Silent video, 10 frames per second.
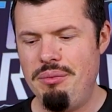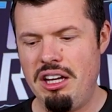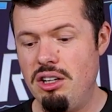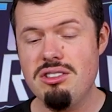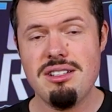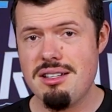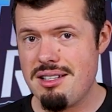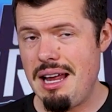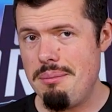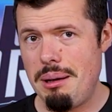It goes into
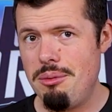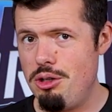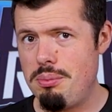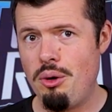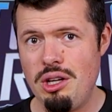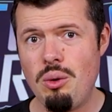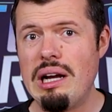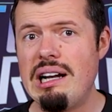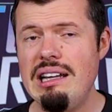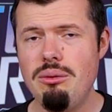standby mode pretty
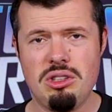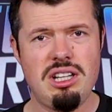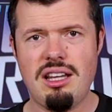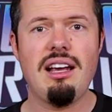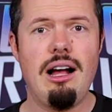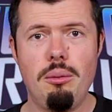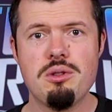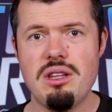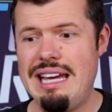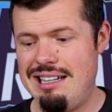quickly, which I think helps
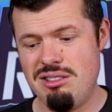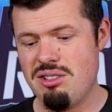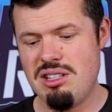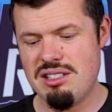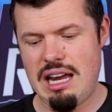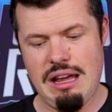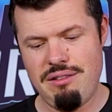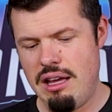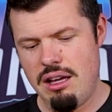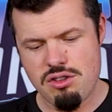with that. It also doesn't have
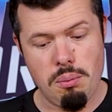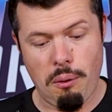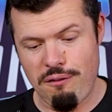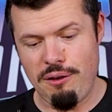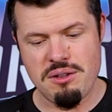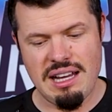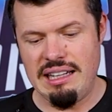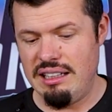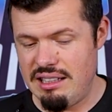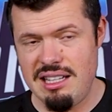superfluous
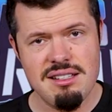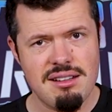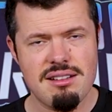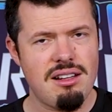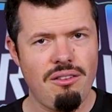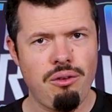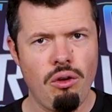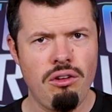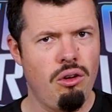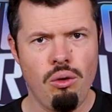LEDs and stuff
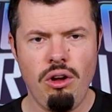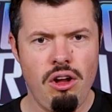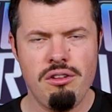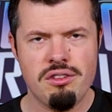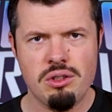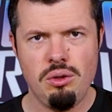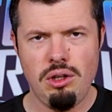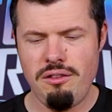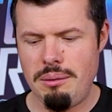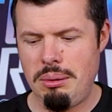all
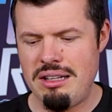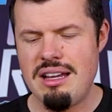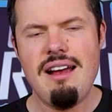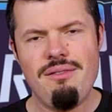over the place.